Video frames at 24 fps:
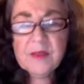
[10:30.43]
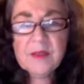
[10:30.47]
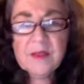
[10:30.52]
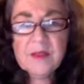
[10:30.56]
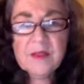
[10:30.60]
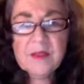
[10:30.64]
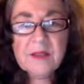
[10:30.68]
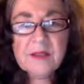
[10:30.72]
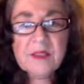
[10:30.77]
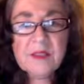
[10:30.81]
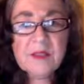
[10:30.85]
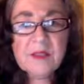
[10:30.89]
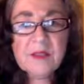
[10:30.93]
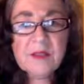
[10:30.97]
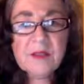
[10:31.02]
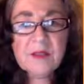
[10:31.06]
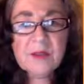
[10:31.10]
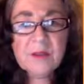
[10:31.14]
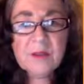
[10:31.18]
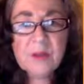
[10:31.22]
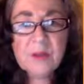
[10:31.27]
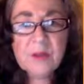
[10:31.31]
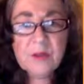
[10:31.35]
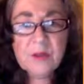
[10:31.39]
This
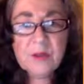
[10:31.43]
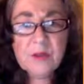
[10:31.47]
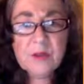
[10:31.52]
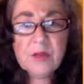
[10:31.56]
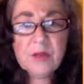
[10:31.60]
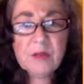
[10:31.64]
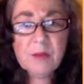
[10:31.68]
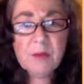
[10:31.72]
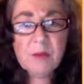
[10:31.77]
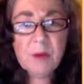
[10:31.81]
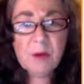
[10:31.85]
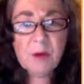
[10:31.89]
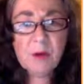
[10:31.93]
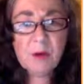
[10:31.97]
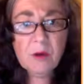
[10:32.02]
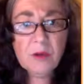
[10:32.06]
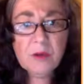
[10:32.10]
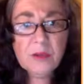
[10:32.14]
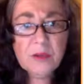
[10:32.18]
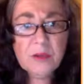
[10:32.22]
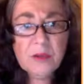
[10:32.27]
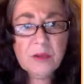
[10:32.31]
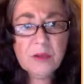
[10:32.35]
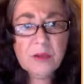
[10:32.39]
program
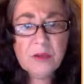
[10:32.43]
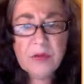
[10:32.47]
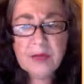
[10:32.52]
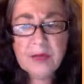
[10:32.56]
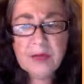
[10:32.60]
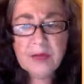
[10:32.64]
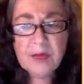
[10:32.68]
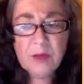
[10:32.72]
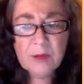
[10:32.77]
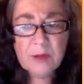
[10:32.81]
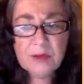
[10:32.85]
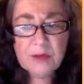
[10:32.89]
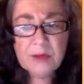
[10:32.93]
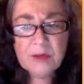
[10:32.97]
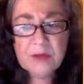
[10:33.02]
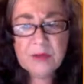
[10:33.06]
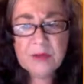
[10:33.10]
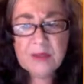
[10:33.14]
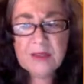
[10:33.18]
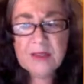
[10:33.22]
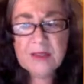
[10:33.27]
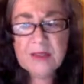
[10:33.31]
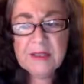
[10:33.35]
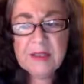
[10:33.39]
also helps you
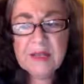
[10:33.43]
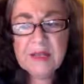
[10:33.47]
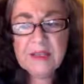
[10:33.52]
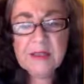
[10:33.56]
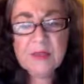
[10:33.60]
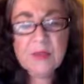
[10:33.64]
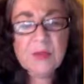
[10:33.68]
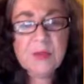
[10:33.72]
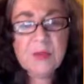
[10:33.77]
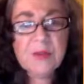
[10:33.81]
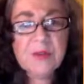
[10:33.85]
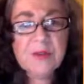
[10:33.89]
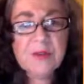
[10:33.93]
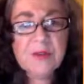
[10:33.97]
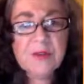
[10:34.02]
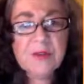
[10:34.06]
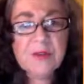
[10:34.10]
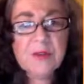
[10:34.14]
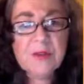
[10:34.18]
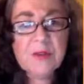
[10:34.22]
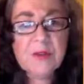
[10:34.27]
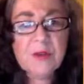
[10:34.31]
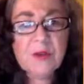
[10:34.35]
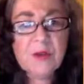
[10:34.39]
connect with
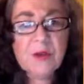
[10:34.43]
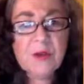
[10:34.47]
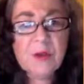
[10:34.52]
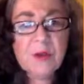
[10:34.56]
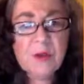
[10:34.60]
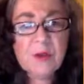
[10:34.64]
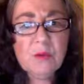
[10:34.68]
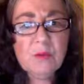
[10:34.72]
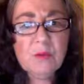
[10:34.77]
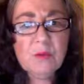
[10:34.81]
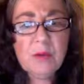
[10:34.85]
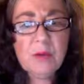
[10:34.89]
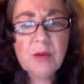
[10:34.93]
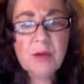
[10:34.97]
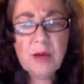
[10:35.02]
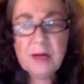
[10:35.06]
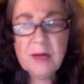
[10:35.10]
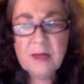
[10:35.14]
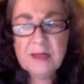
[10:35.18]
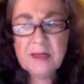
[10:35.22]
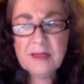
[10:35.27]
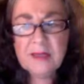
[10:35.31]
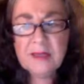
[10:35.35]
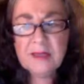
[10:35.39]
your own
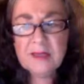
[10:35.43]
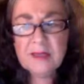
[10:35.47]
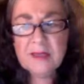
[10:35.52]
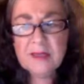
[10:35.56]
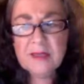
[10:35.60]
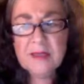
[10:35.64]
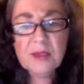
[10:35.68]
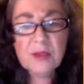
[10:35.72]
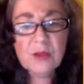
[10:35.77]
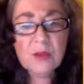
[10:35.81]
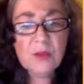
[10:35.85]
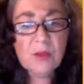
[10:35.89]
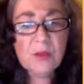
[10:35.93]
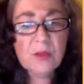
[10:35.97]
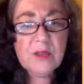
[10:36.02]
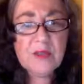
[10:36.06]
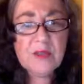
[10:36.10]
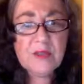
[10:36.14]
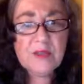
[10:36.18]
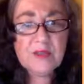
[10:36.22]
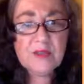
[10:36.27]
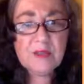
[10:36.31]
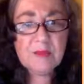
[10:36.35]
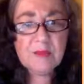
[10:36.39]
body's inner
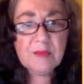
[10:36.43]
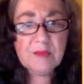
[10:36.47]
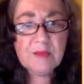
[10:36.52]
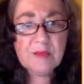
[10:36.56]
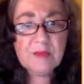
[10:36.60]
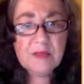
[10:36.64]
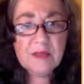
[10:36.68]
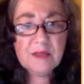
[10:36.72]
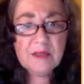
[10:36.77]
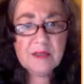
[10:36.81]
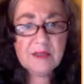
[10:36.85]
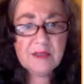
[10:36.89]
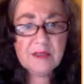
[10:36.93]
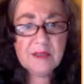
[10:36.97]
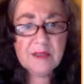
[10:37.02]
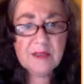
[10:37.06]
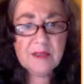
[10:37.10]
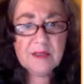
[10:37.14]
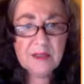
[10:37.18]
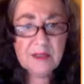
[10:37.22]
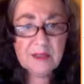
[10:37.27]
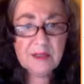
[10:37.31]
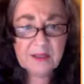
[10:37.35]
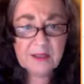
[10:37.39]
wisdom to
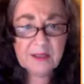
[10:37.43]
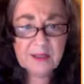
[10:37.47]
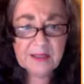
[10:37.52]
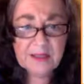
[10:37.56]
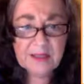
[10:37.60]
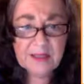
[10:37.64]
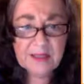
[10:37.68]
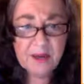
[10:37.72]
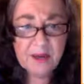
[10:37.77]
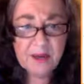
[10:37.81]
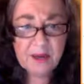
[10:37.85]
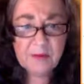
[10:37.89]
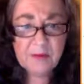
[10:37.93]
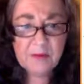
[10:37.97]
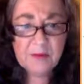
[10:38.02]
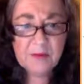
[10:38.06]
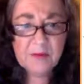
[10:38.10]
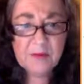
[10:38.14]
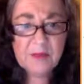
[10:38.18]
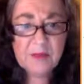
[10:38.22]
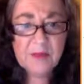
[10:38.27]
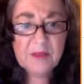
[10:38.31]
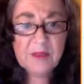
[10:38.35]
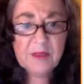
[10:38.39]
heal itself.
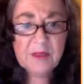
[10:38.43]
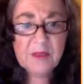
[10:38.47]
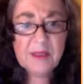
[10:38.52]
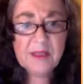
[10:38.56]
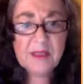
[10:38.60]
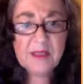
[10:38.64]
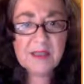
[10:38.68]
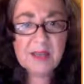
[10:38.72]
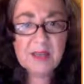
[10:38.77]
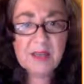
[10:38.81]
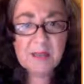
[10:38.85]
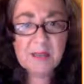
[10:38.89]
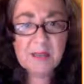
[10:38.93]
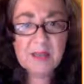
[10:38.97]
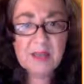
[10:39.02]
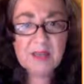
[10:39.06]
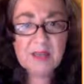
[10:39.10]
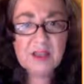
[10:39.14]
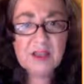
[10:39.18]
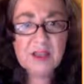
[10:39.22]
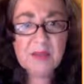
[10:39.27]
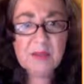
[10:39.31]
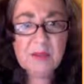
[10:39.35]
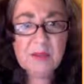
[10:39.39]
As I
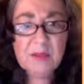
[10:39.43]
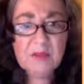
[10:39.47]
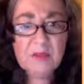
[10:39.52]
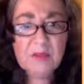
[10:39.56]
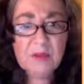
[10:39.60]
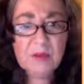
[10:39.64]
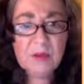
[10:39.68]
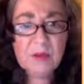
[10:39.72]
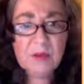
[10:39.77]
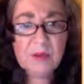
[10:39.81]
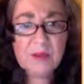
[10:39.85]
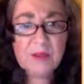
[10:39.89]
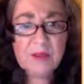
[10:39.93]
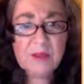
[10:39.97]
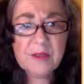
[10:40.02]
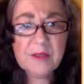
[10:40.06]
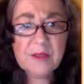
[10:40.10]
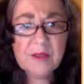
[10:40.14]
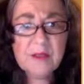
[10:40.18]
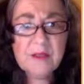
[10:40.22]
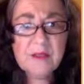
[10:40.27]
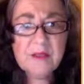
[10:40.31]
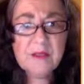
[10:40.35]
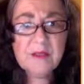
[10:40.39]
mentioned before,
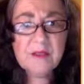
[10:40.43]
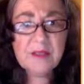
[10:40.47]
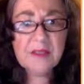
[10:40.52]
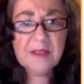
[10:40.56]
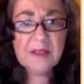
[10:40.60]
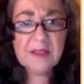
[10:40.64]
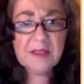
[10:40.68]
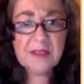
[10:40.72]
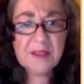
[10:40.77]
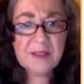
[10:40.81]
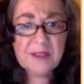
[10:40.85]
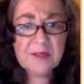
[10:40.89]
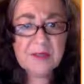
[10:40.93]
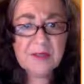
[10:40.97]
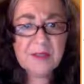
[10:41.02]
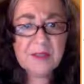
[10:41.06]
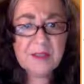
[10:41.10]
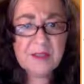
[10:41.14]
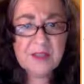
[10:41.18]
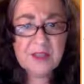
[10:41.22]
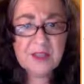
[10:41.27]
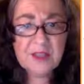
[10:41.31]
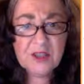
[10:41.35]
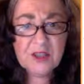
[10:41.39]
the inner
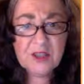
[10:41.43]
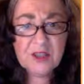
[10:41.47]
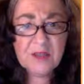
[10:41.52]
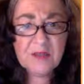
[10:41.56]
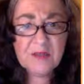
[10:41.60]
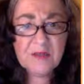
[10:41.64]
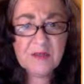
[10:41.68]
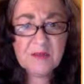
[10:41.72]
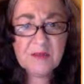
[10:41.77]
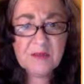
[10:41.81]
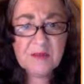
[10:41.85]
physician,